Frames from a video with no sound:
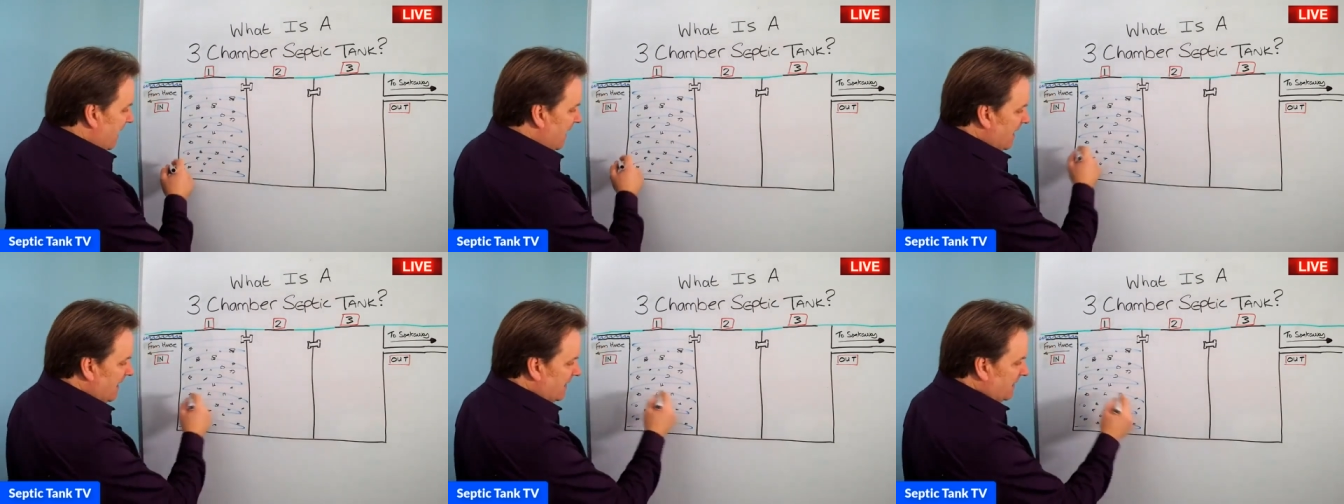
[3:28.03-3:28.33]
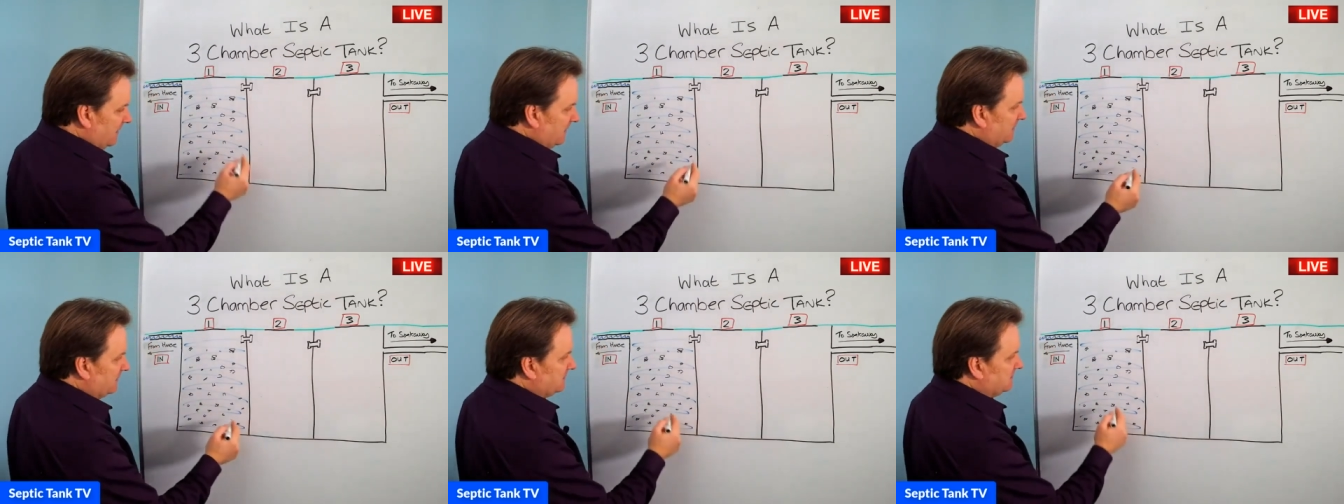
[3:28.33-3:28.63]

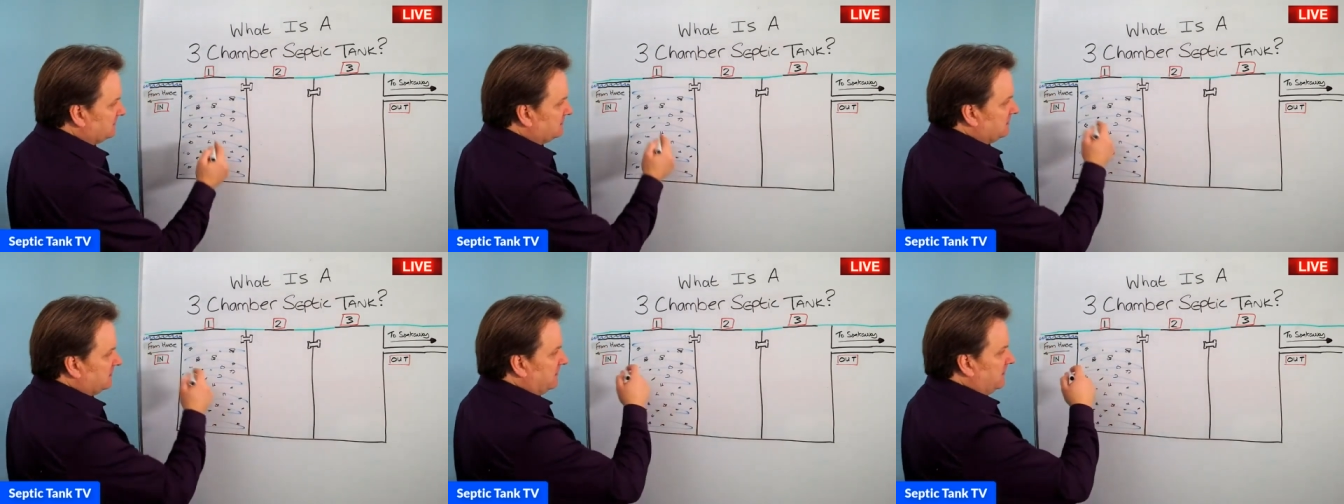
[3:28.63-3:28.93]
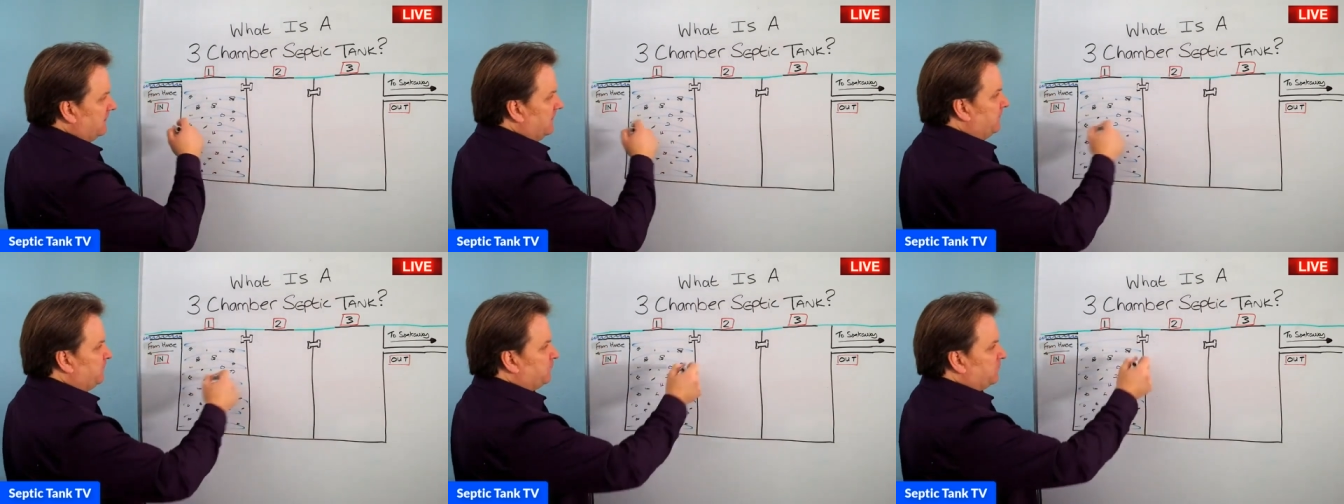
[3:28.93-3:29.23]
And
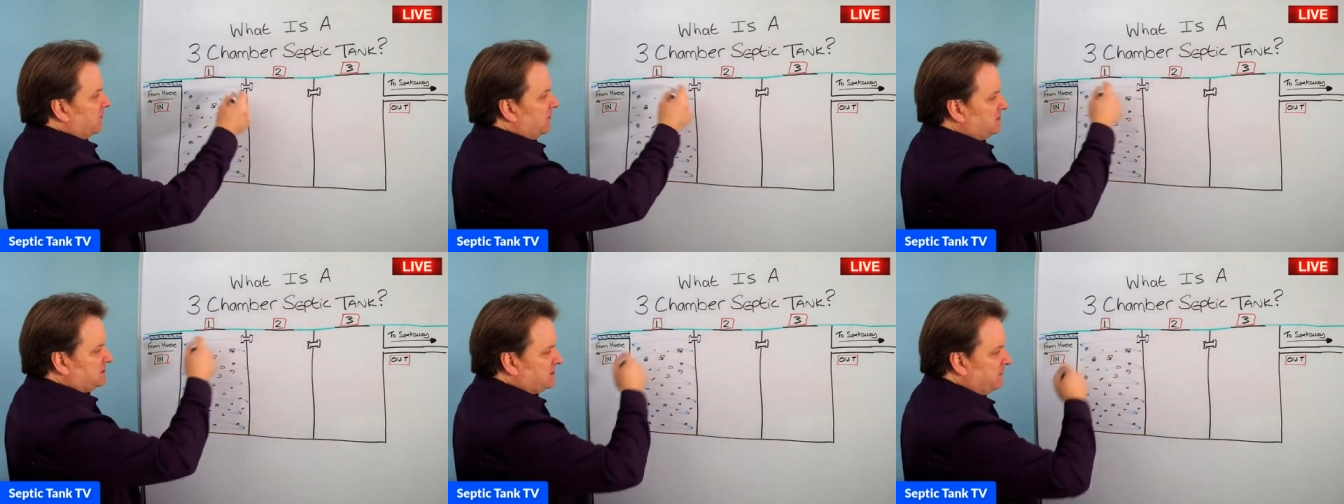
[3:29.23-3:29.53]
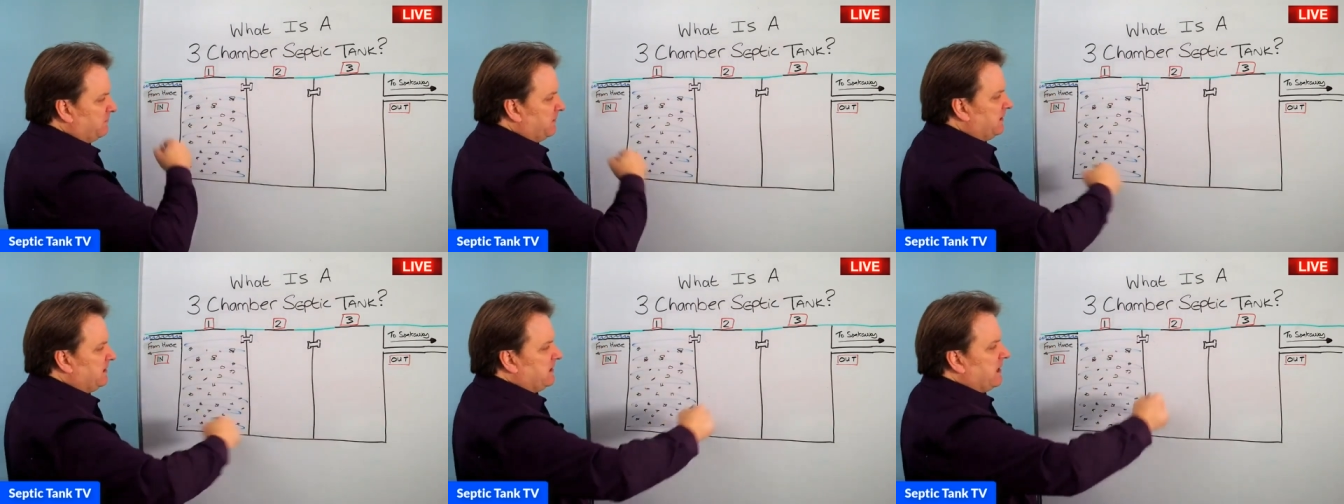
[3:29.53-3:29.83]

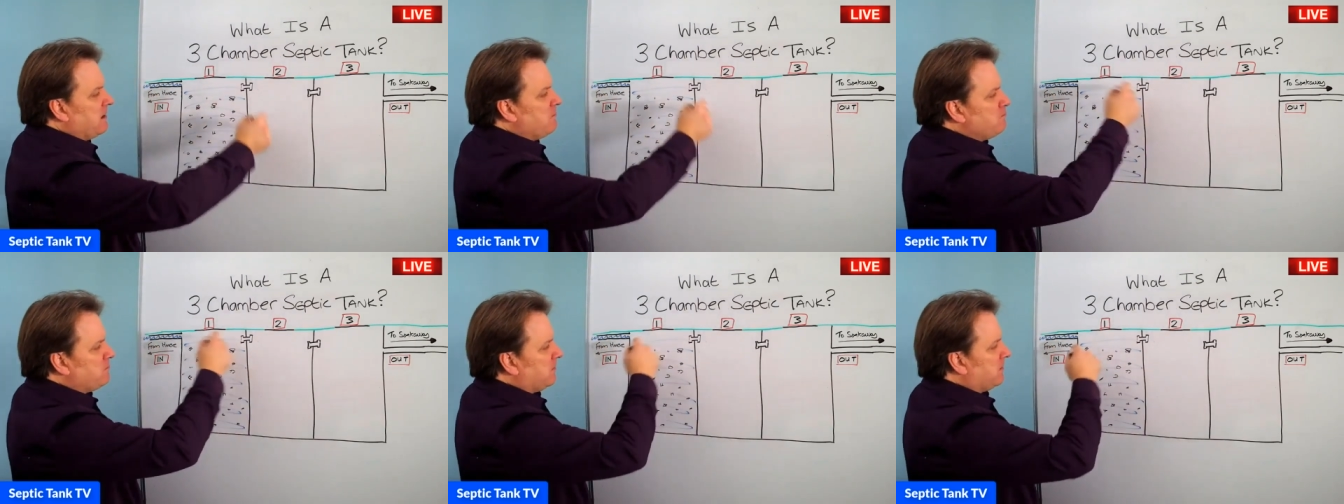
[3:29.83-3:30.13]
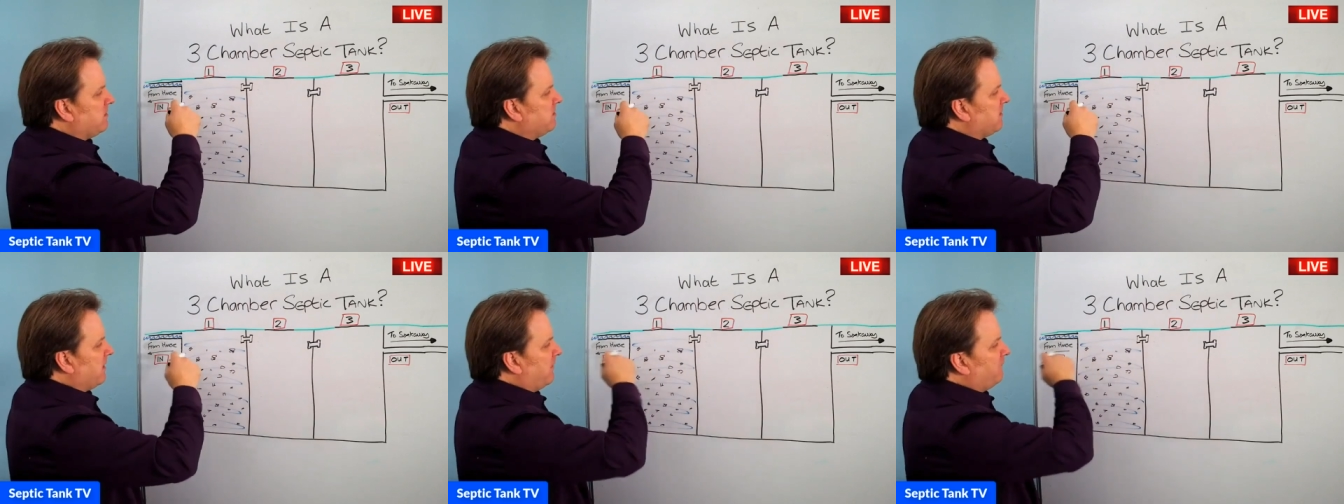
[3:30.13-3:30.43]
to begin
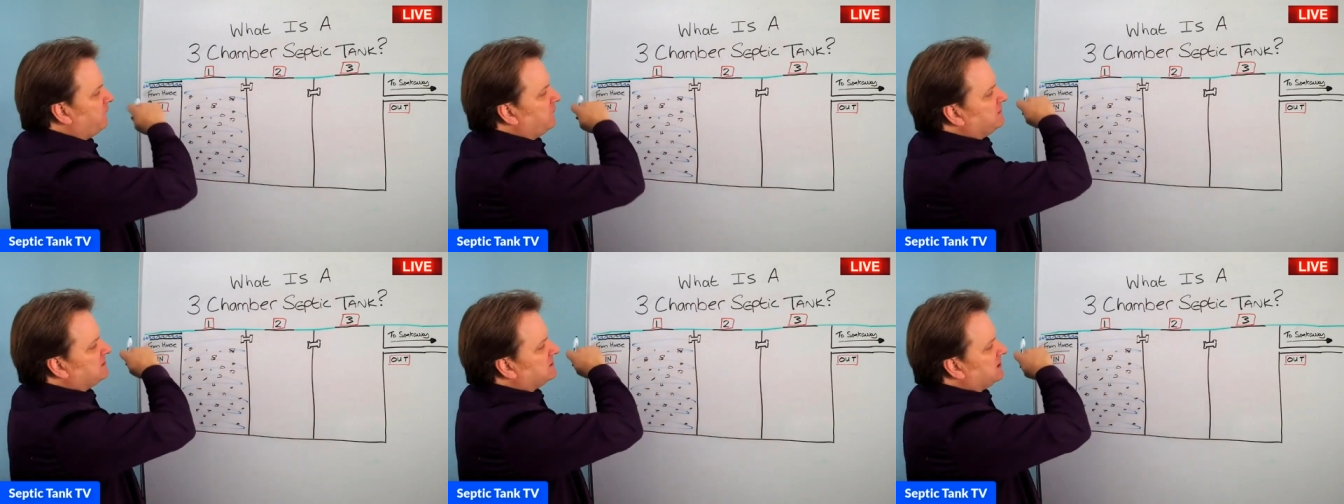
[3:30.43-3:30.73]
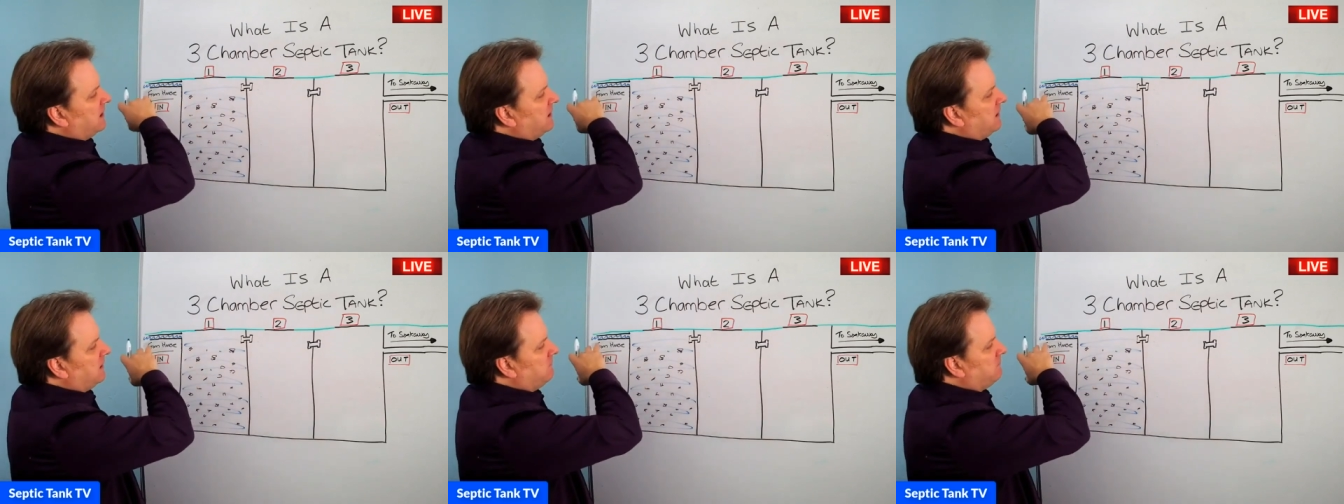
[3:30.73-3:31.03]
with, every
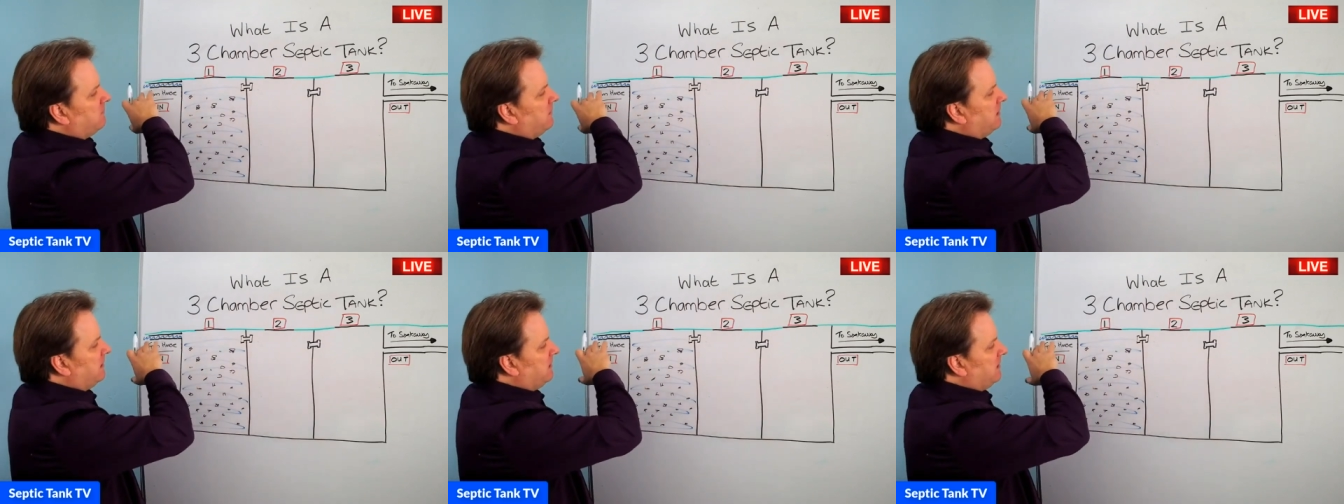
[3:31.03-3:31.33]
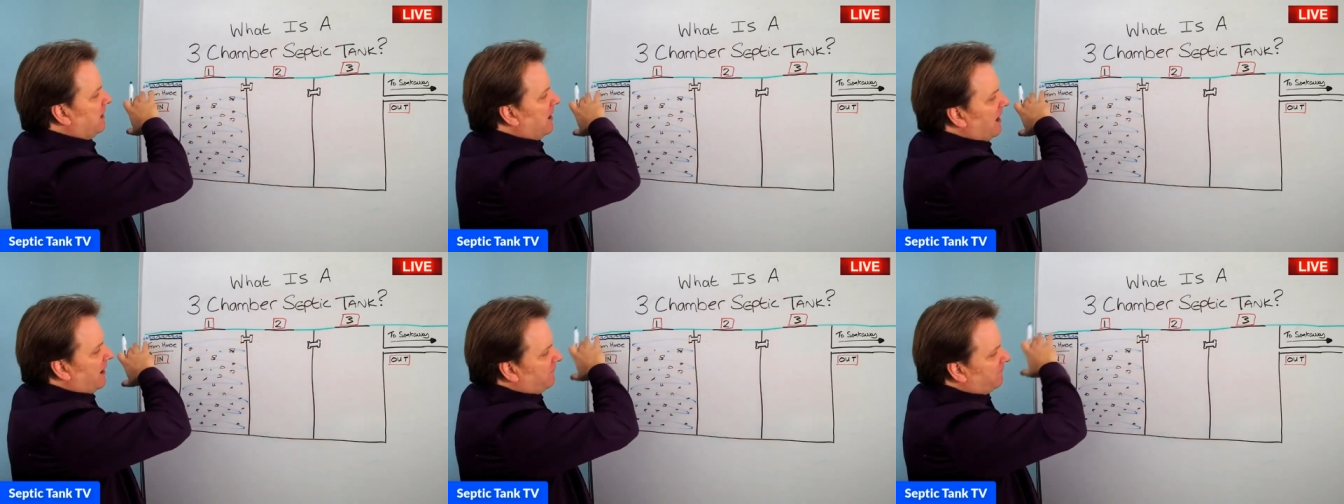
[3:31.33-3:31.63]
time
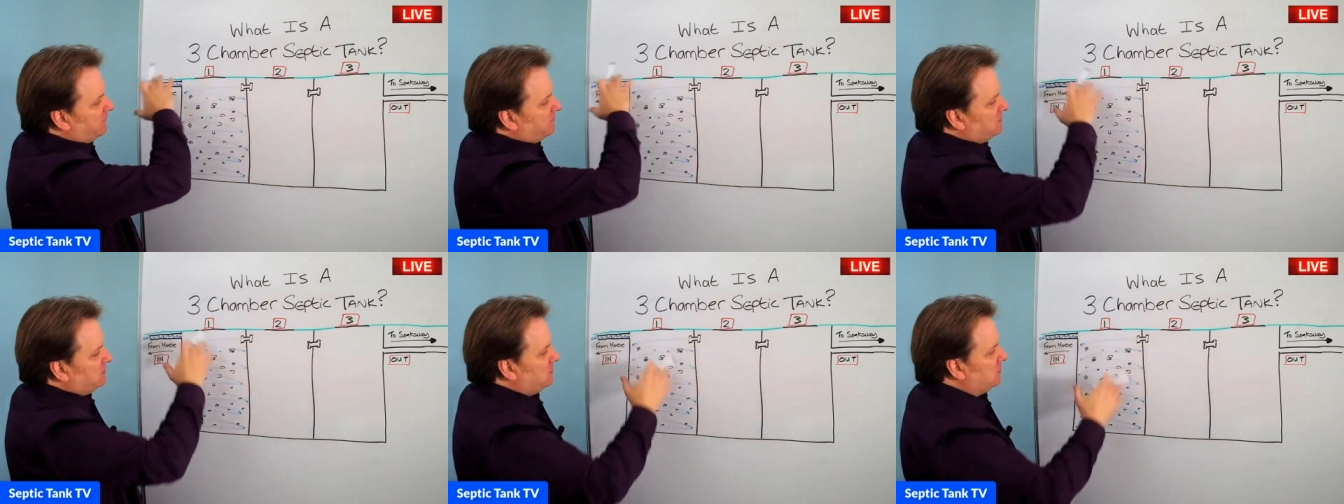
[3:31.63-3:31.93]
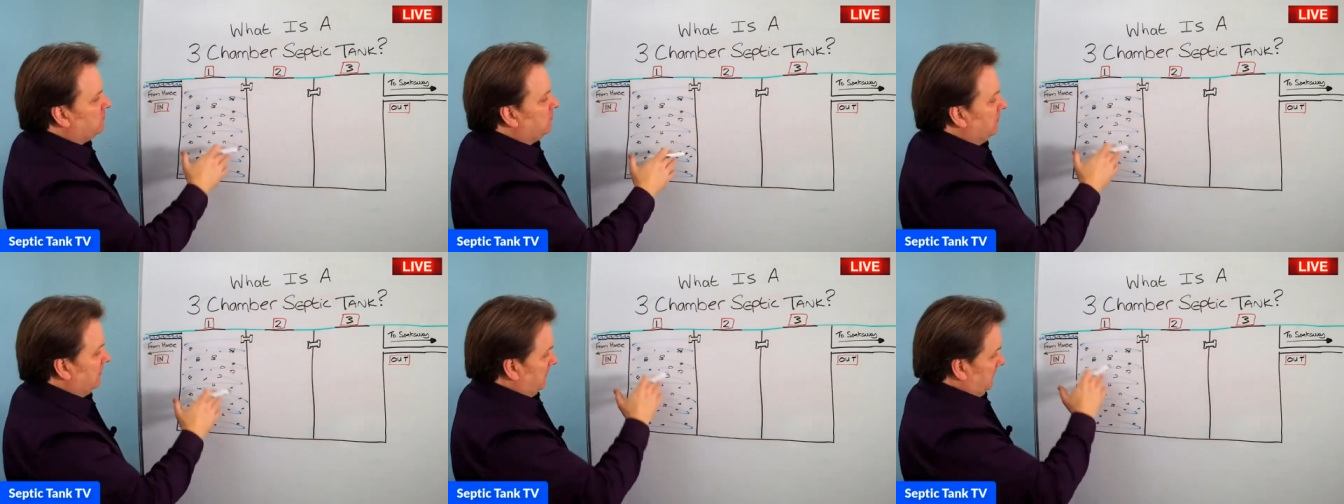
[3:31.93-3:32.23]
you have a
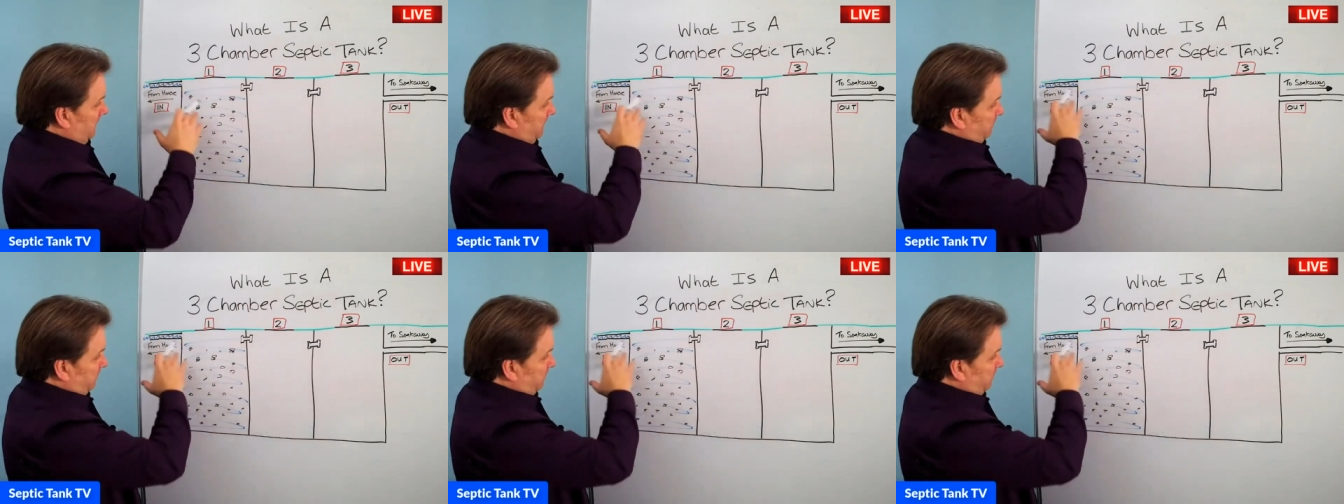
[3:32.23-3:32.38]
new